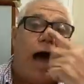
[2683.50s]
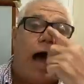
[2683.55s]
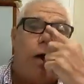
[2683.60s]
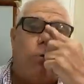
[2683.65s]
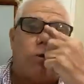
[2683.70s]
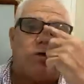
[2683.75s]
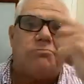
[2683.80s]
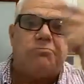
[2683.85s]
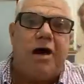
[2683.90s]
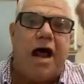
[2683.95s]

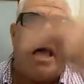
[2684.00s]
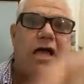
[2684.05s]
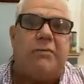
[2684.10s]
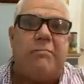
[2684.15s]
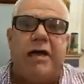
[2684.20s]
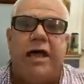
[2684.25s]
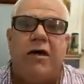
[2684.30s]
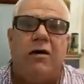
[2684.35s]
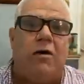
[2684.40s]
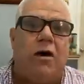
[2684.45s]
Why was
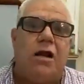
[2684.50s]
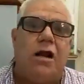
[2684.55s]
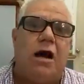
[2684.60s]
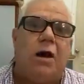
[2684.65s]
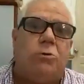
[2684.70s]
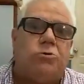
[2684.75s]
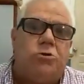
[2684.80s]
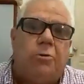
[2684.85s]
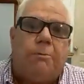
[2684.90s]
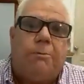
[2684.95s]
Brian Mingo
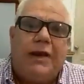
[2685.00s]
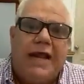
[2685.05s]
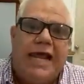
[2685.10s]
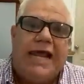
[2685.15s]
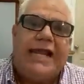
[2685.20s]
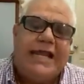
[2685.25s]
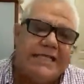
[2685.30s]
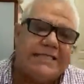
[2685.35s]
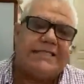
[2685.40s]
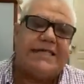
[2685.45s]
allowed to
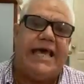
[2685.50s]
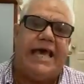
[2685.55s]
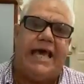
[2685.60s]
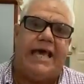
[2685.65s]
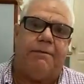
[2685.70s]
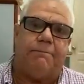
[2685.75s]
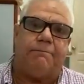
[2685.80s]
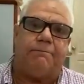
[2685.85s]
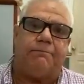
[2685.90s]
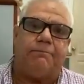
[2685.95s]
play this
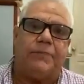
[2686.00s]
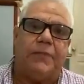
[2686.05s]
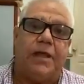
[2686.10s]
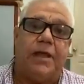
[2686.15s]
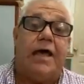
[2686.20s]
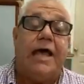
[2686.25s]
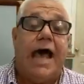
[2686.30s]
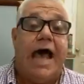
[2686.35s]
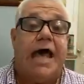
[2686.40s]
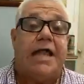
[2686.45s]
game?
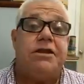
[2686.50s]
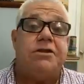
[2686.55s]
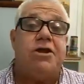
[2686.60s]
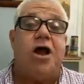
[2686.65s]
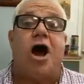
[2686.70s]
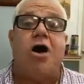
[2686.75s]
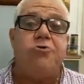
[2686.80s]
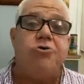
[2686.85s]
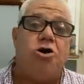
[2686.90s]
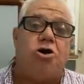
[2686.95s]

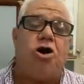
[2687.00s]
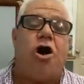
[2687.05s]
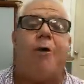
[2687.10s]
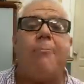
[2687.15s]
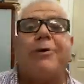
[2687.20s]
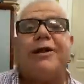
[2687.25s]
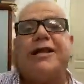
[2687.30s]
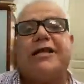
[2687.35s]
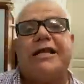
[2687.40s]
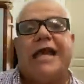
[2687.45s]
And now you
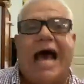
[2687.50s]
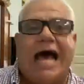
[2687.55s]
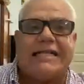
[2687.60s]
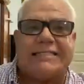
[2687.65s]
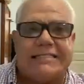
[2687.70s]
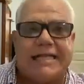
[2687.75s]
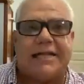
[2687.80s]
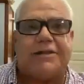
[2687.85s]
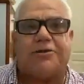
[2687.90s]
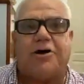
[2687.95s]
come with an
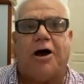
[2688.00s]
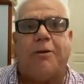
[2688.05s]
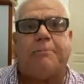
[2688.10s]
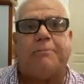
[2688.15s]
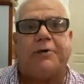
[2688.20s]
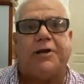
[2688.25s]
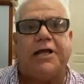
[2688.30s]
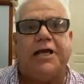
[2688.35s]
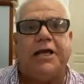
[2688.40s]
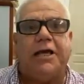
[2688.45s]
asset
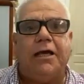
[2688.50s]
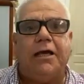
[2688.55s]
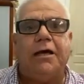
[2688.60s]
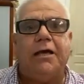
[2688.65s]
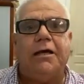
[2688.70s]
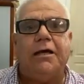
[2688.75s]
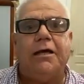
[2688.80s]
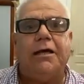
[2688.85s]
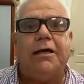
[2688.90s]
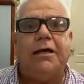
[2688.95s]

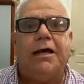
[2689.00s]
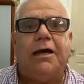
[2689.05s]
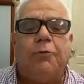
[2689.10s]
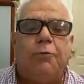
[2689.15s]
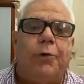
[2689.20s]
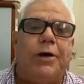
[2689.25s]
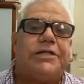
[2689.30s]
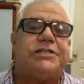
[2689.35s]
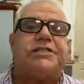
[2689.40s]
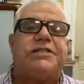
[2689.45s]
company
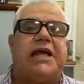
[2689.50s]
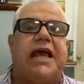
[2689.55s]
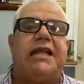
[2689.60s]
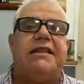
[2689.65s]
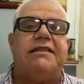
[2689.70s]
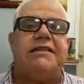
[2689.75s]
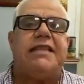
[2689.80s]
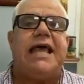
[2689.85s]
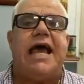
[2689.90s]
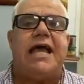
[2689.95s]
which
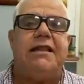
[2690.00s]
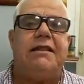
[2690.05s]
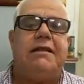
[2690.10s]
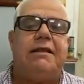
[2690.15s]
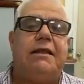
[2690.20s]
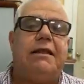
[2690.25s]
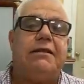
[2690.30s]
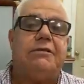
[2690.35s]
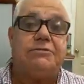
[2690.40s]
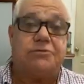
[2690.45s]
can
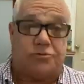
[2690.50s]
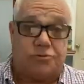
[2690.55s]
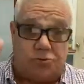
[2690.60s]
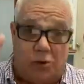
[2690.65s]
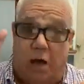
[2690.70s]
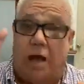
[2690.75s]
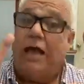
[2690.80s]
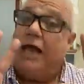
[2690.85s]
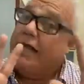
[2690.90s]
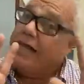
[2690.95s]
then
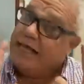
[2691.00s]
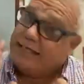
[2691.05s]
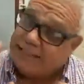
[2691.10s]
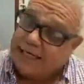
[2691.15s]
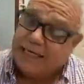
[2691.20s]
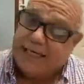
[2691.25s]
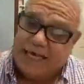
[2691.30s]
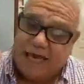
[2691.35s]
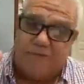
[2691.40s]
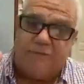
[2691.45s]
So
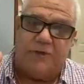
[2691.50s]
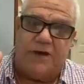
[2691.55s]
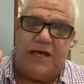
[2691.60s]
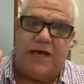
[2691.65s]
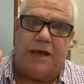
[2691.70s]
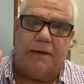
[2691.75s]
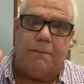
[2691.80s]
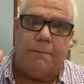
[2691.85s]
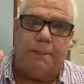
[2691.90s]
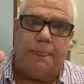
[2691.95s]
listen
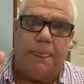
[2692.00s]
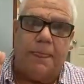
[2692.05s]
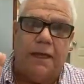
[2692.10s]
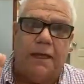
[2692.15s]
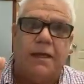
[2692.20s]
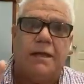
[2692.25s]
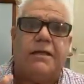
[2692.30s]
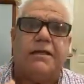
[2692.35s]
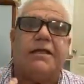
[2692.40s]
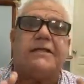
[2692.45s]
carefully,
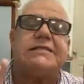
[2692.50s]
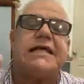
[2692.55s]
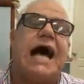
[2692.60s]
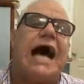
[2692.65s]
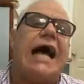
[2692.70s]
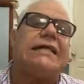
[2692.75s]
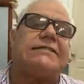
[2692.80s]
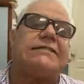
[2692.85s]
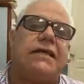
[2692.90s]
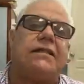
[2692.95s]

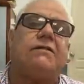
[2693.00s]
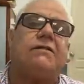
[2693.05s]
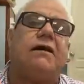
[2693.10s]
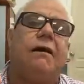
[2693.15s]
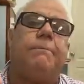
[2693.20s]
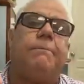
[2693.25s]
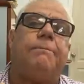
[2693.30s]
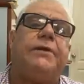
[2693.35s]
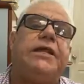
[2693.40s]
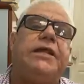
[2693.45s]
this
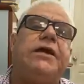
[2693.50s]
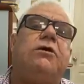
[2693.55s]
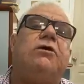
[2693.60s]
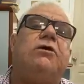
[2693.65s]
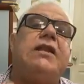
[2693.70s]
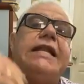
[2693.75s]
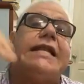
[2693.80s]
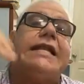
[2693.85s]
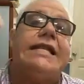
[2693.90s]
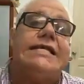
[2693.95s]
asset company
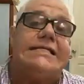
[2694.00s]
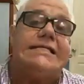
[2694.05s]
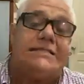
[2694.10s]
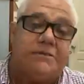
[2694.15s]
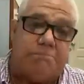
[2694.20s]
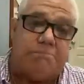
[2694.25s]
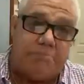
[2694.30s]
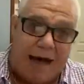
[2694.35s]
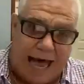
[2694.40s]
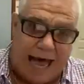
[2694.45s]
going to
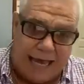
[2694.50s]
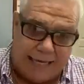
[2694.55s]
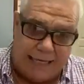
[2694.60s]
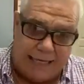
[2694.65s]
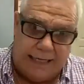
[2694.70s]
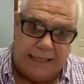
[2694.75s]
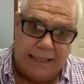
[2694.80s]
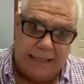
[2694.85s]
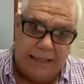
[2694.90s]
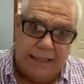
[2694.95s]
lease
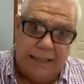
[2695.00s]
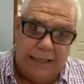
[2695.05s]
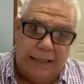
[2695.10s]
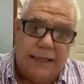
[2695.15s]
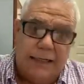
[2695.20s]
back